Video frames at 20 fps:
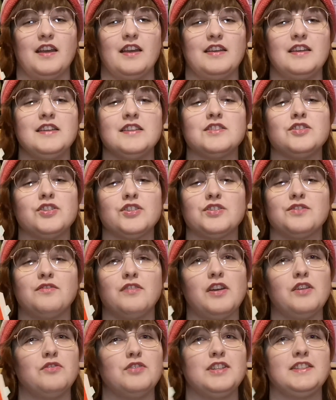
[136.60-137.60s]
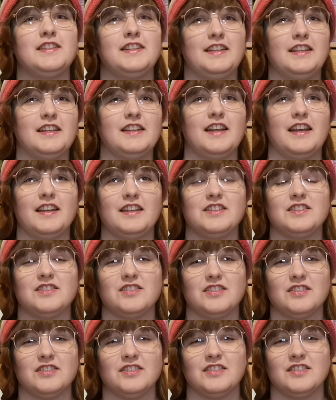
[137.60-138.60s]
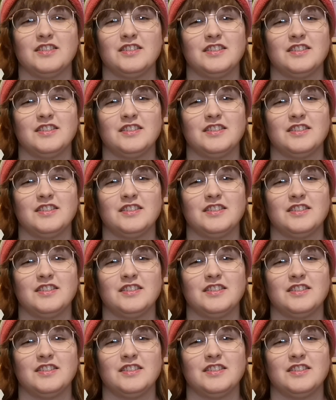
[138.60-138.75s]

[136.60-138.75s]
he's just very teenage.